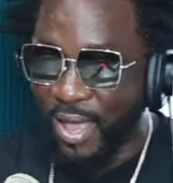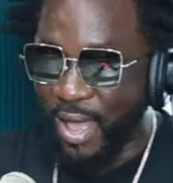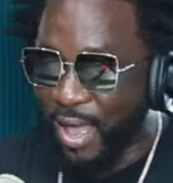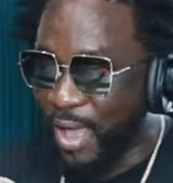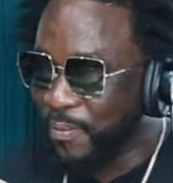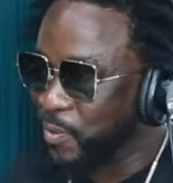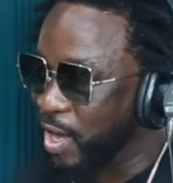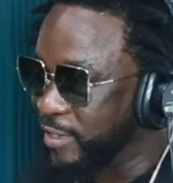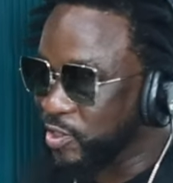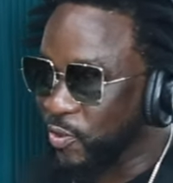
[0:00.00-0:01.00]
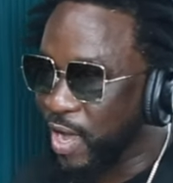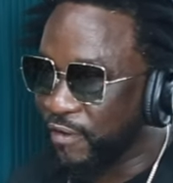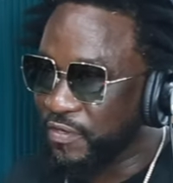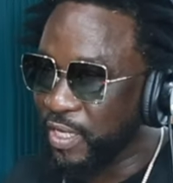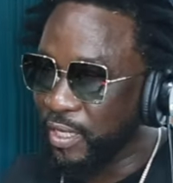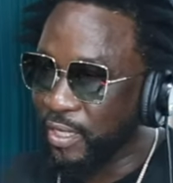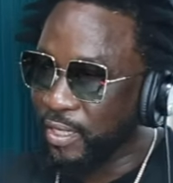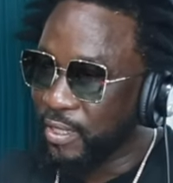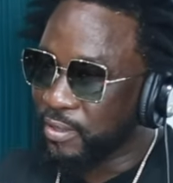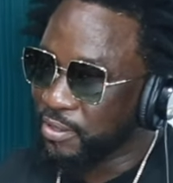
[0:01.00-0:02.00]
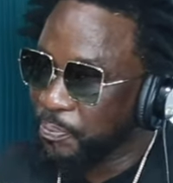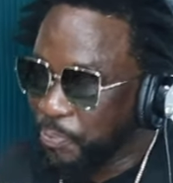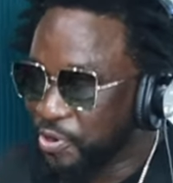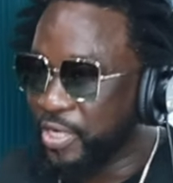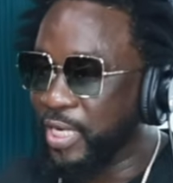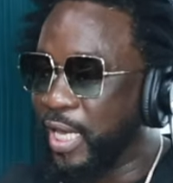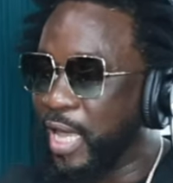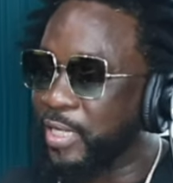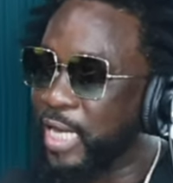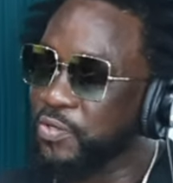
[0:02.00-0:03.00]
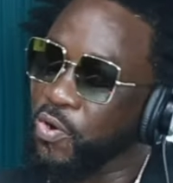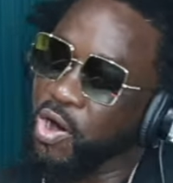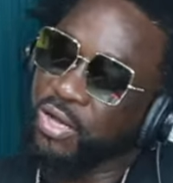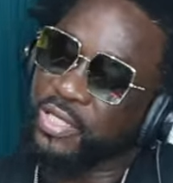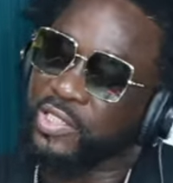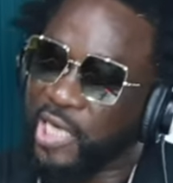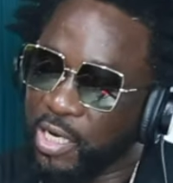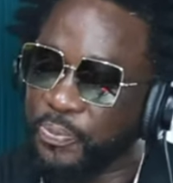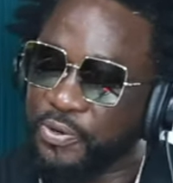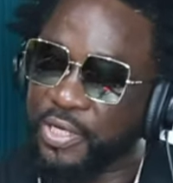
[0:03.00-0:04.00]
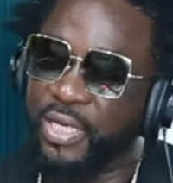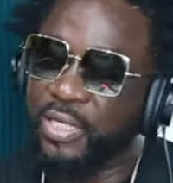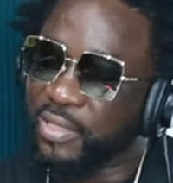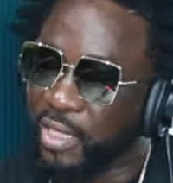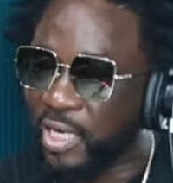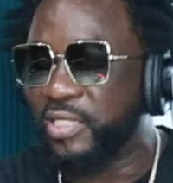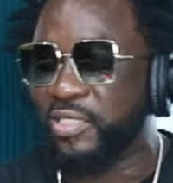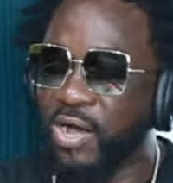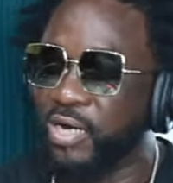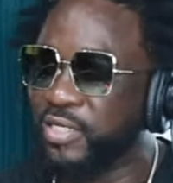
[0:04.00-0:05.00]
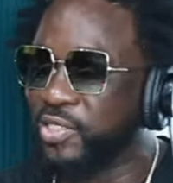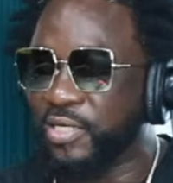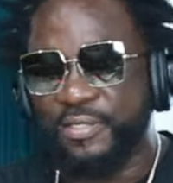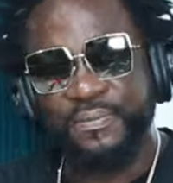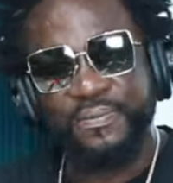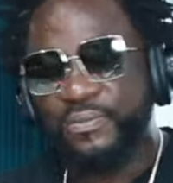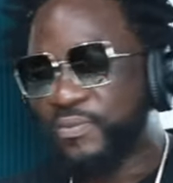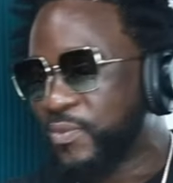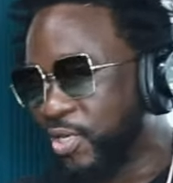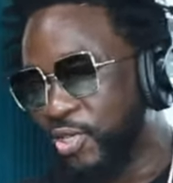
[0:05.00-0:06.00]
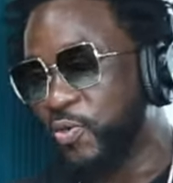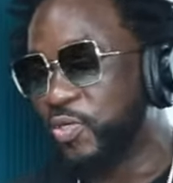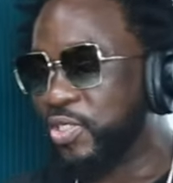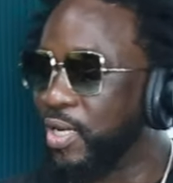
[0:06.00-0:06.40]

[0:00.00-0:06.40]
Um, also have the the Pree Day. I, I, do Uncle Tallpree the kids concert. Nice, huge. Nice.